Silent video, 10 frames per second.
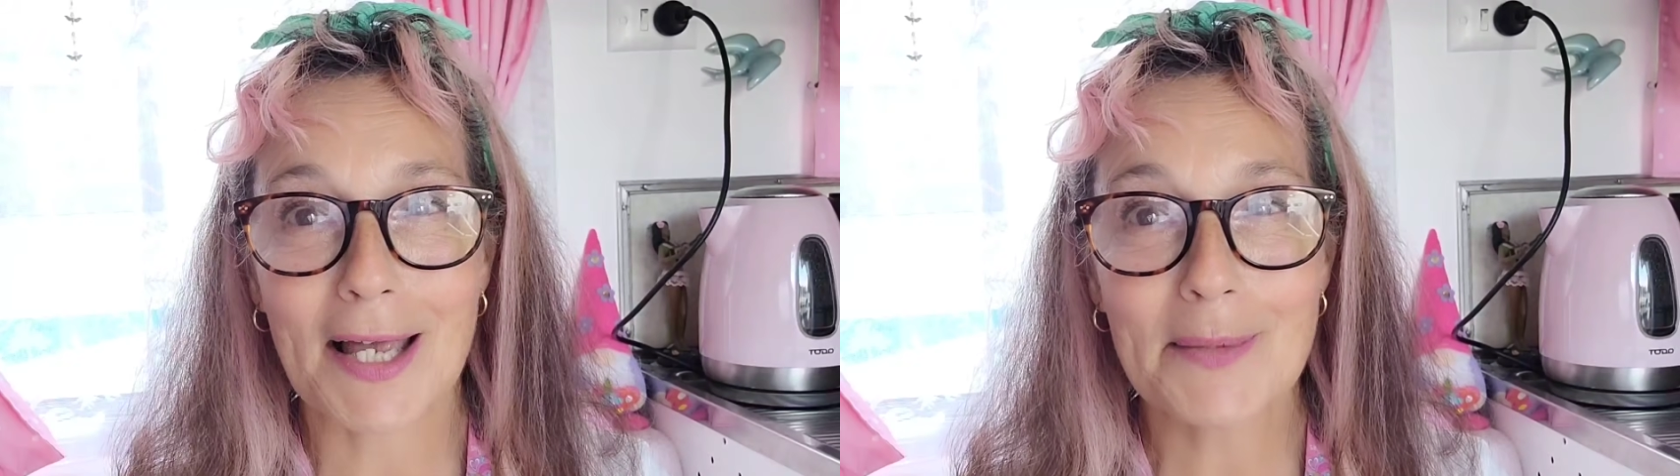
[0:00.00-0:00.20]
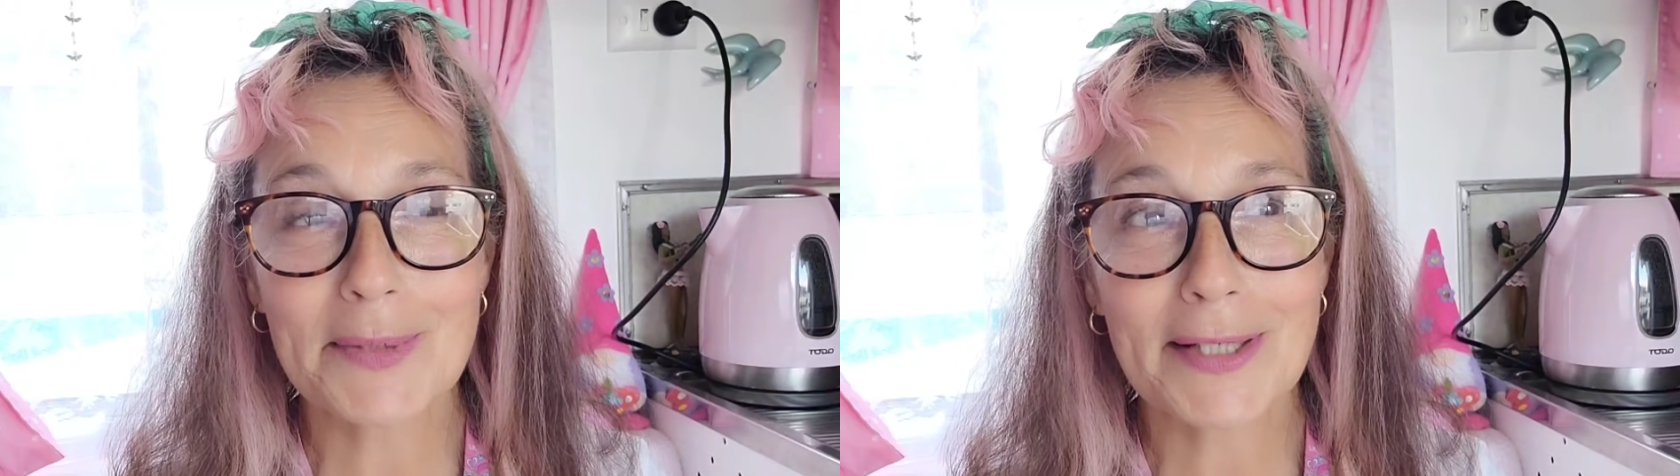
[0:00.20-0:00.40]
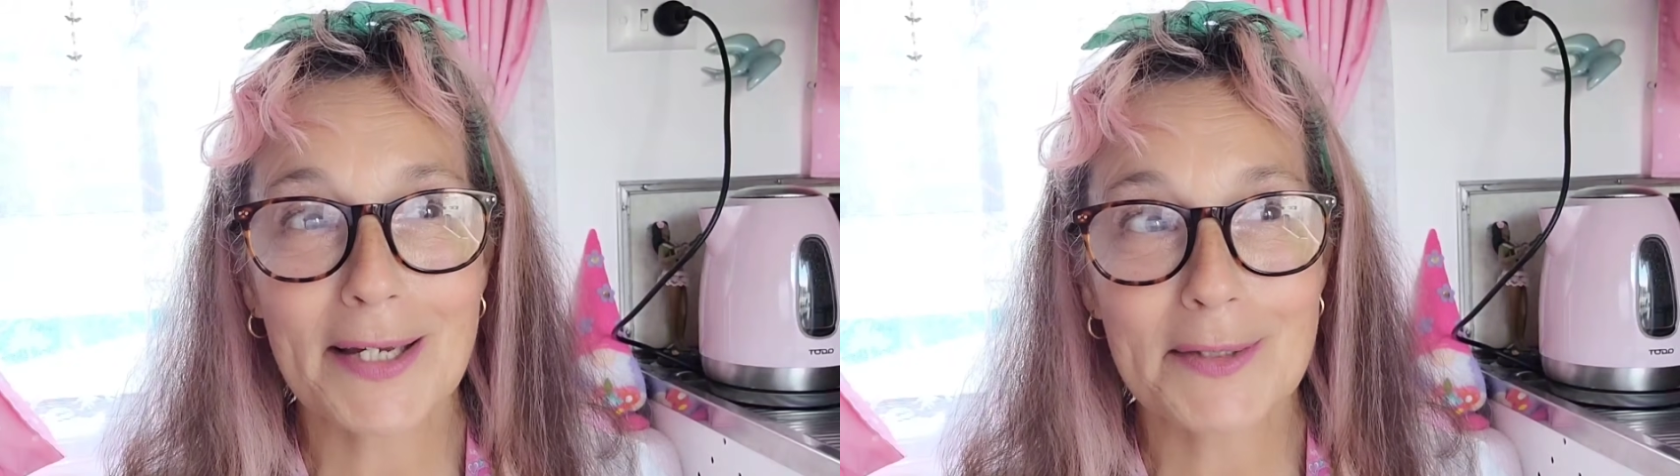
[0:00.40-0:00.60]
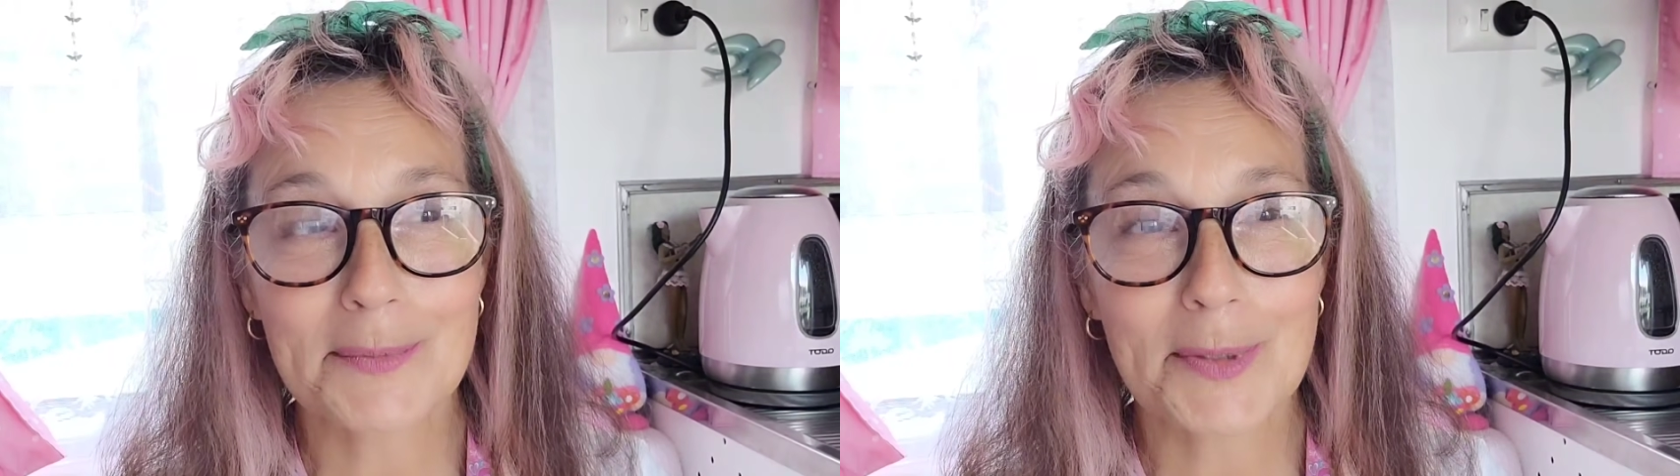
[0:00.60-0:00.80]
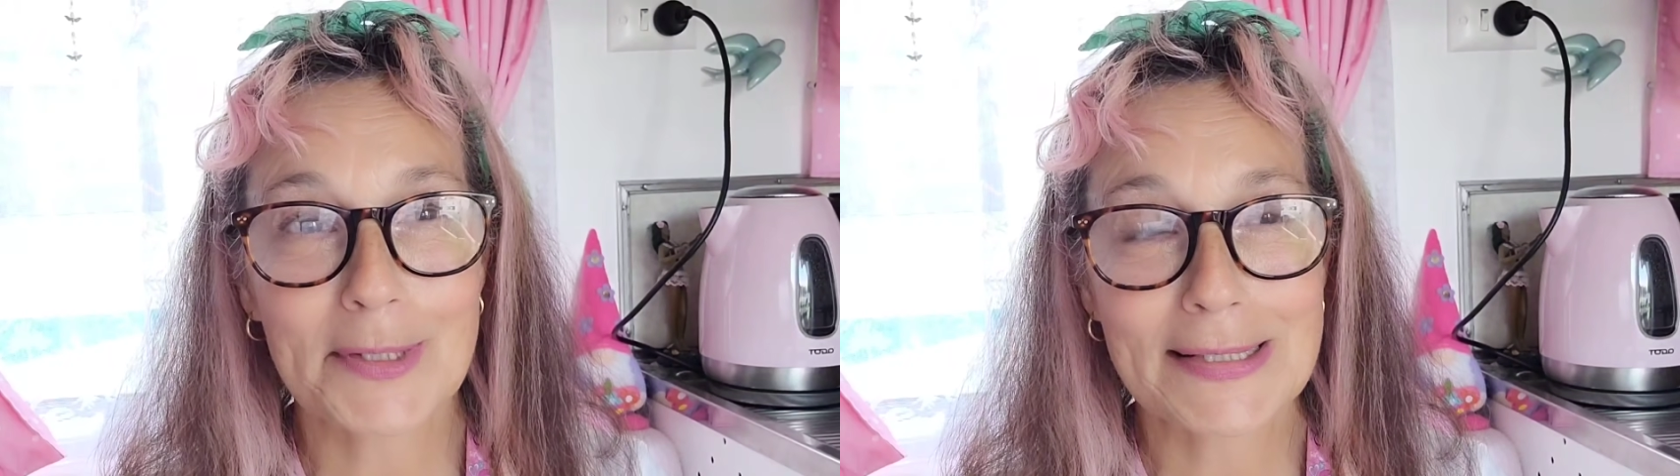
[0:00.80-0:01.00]
I'm the kind
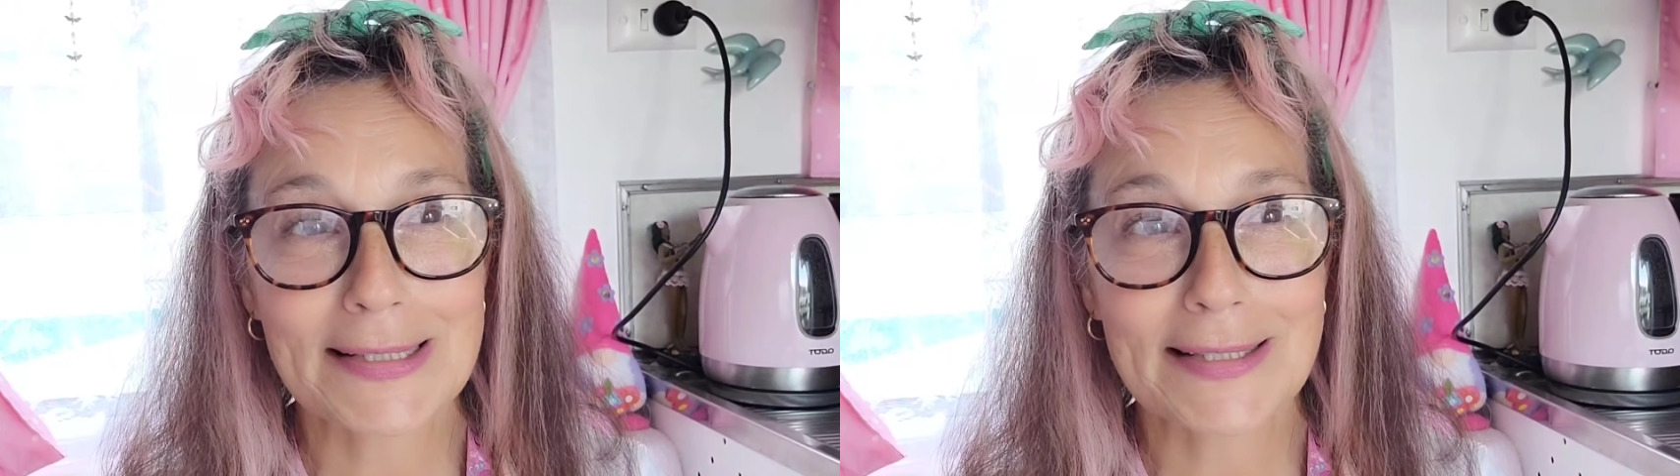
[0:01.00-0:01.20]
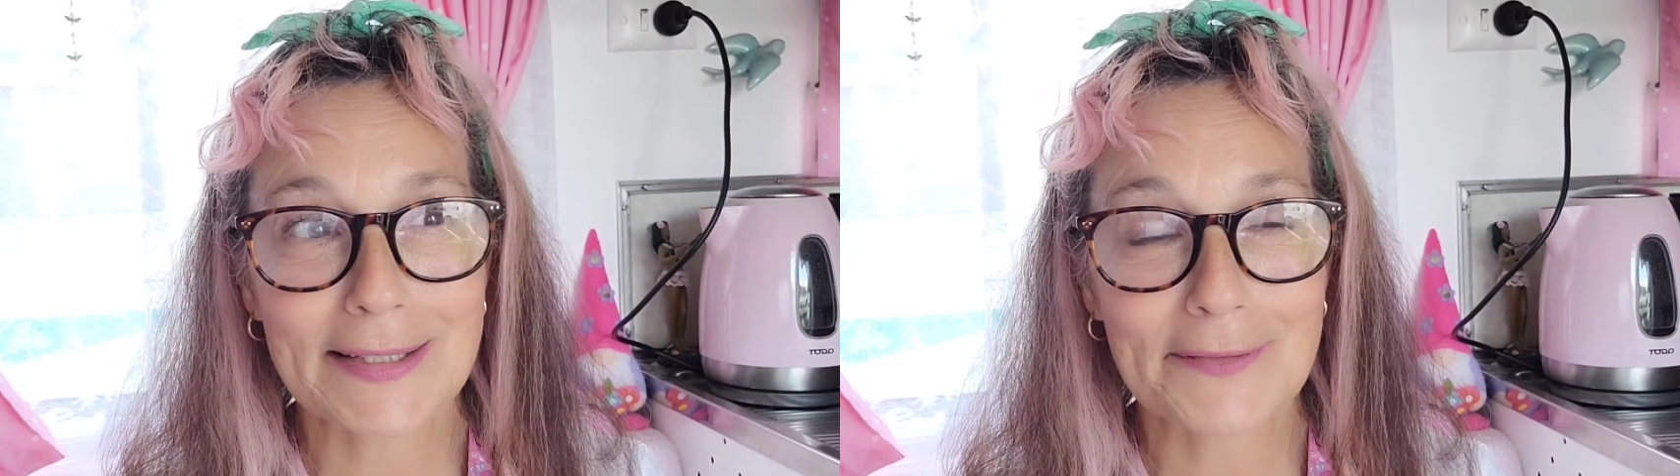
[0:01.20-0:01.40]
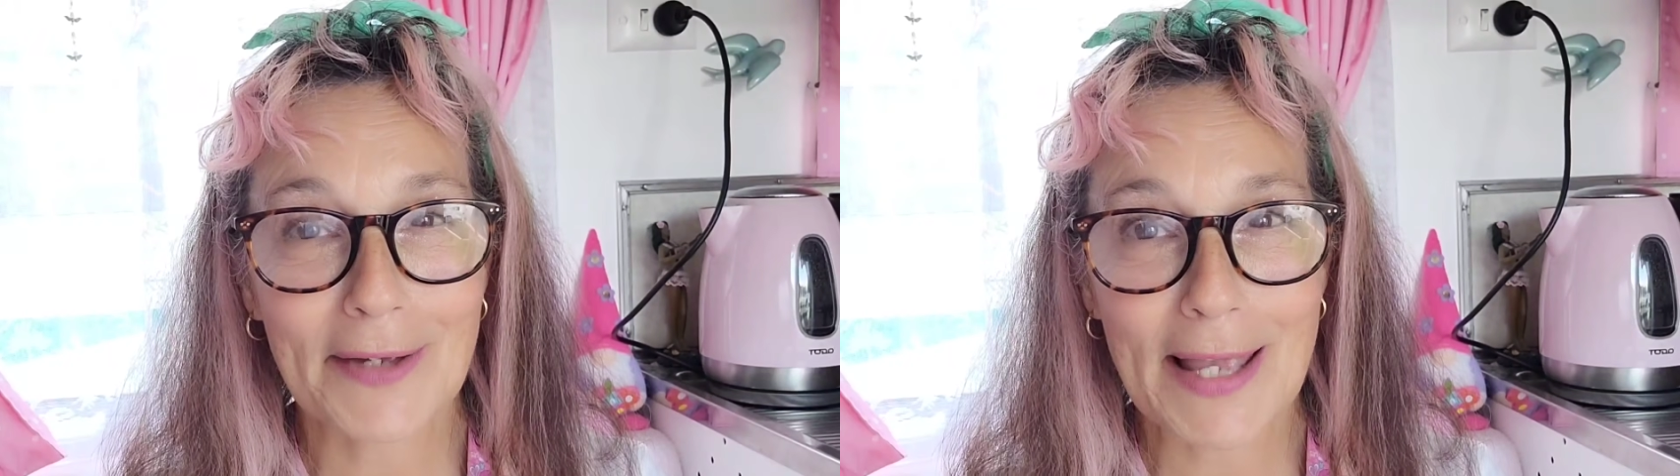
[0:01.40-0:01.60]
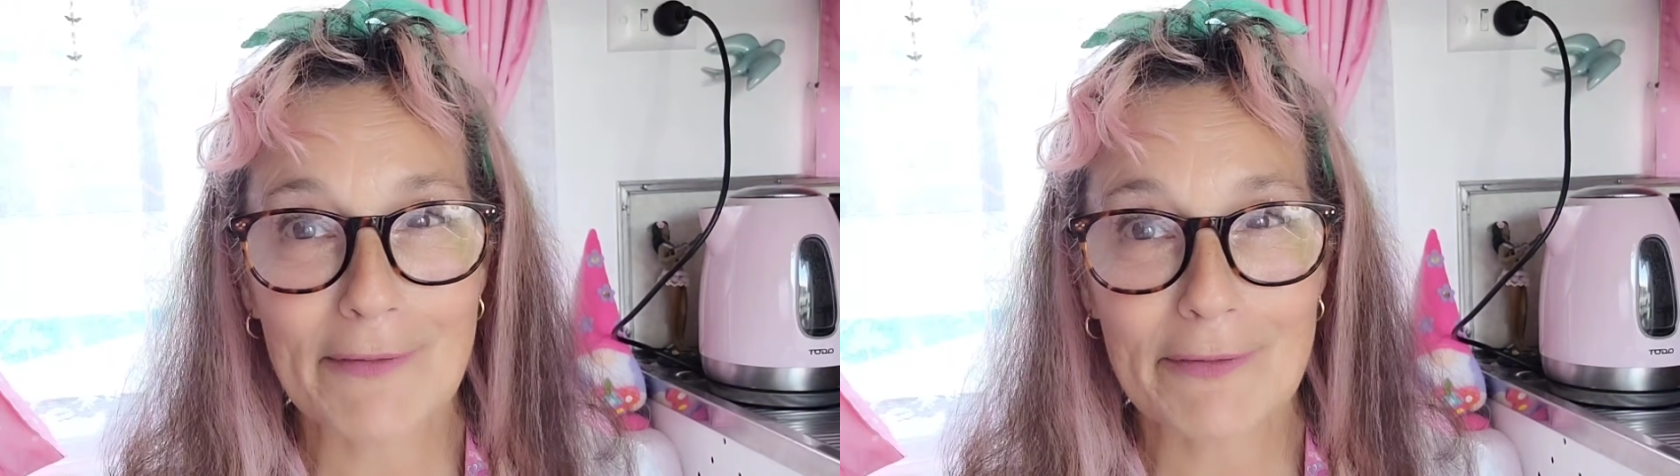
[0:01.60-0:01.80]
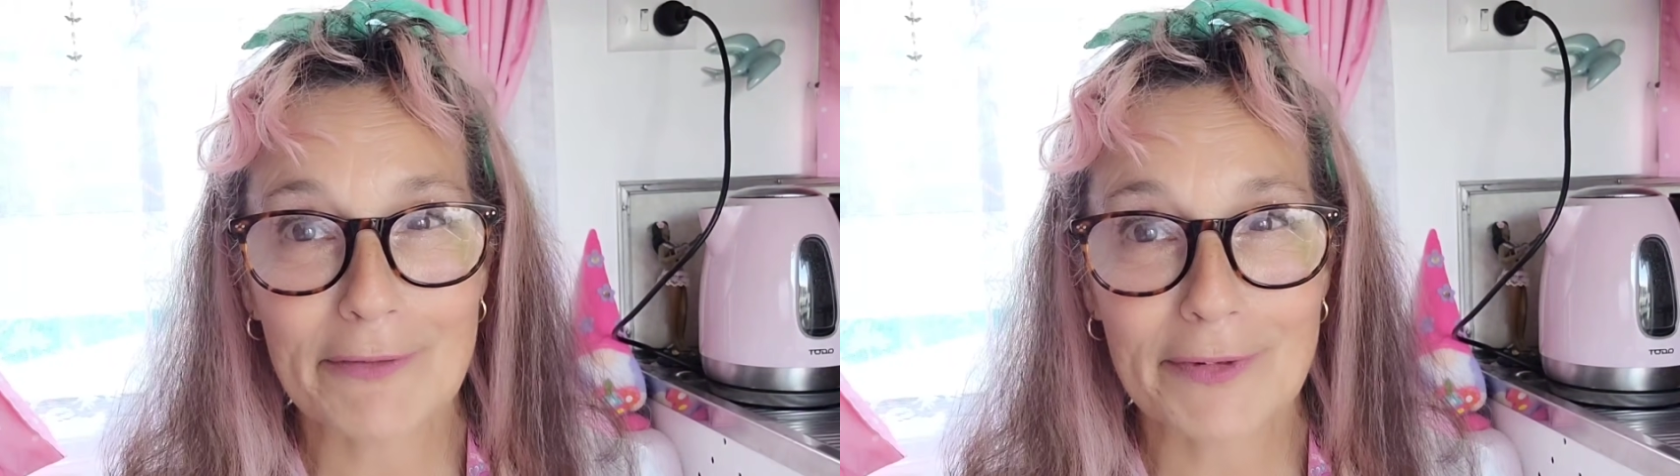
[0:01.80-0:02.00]
of person that if I
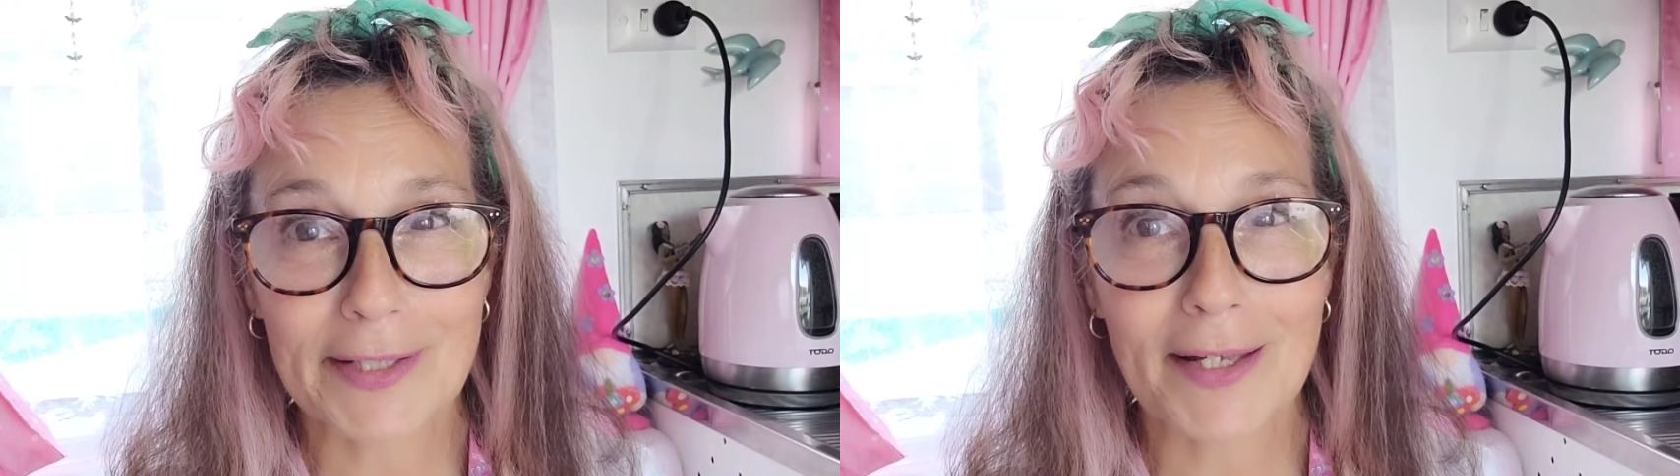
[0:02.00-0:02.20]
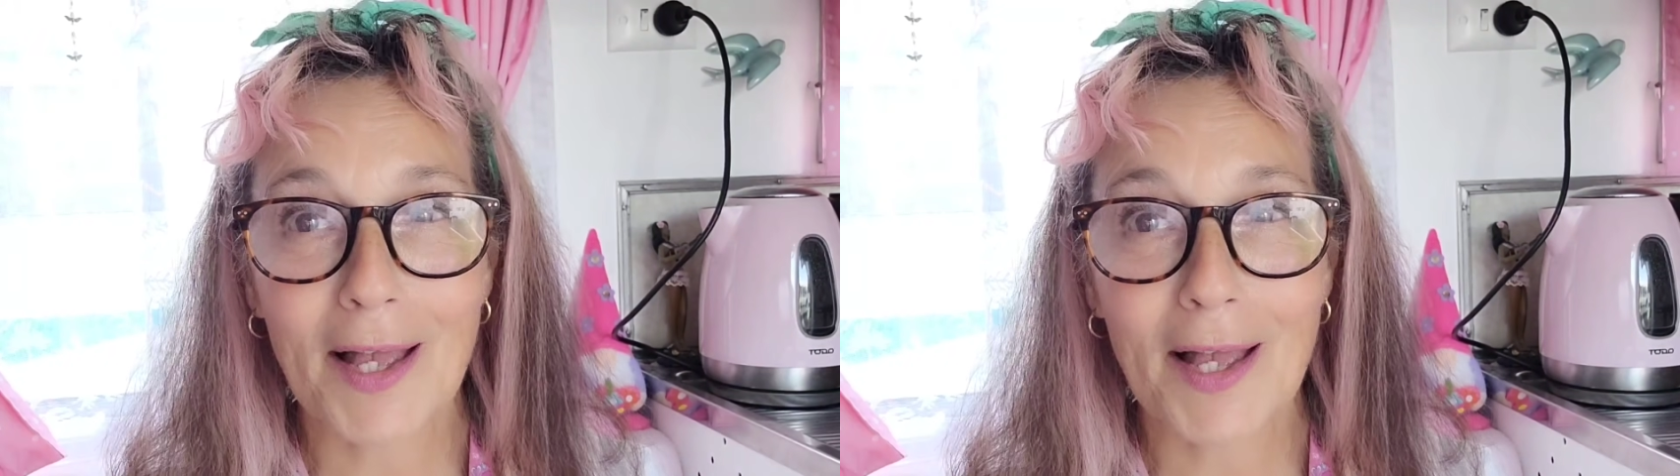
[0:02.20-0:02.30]
have a fear,